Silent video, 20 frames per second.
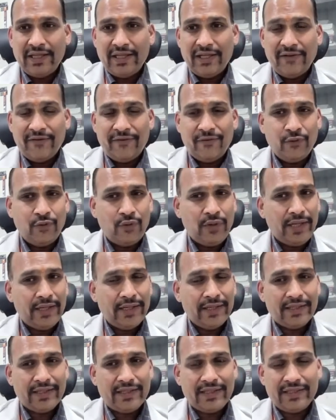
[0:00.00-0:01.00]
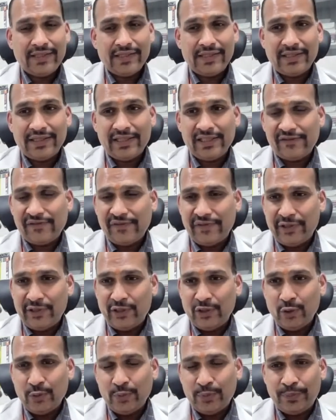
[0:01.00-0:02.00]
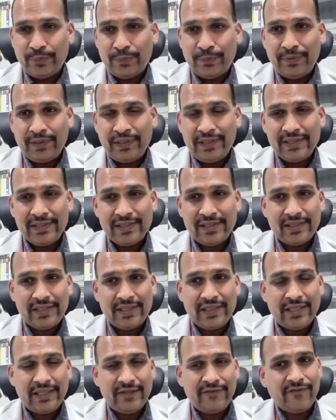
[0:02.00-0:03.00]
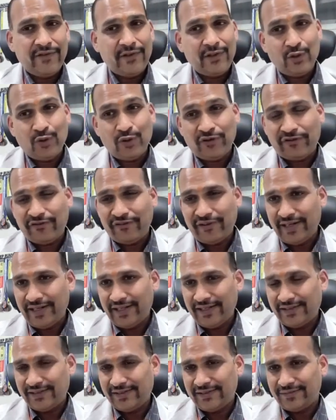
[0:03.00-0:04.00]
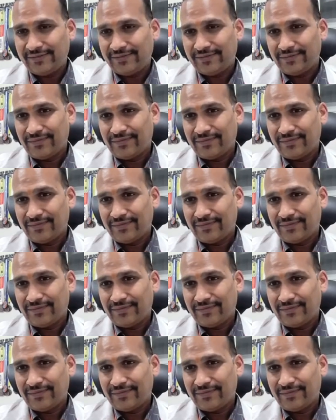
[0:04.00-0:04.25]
If you like this video, please share with your friends,